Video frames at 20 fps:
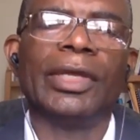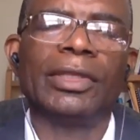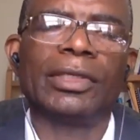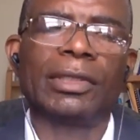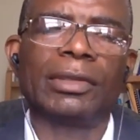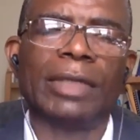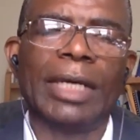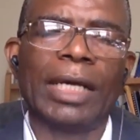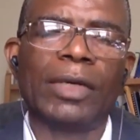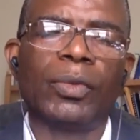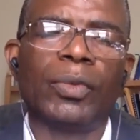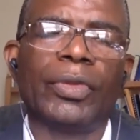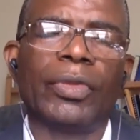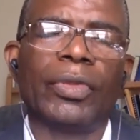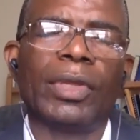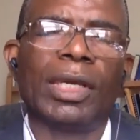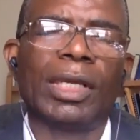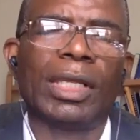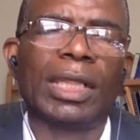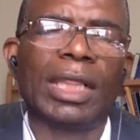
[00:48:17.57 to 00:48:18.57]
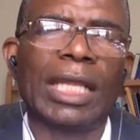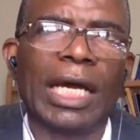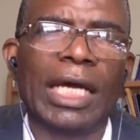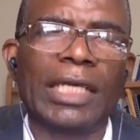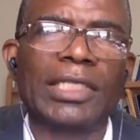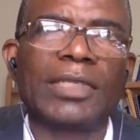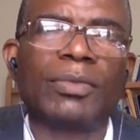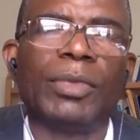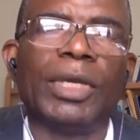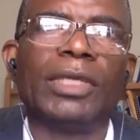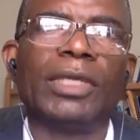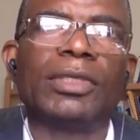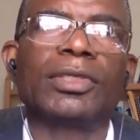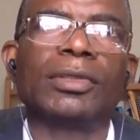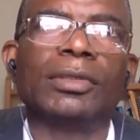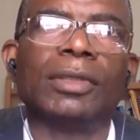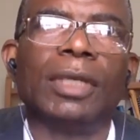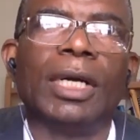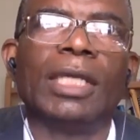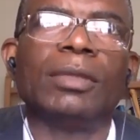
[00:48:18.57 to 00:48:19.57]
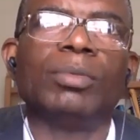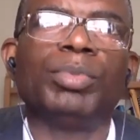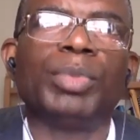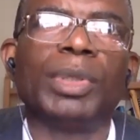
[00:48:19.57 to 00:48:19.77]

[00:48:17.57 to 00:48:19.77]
interact with their classmates, run,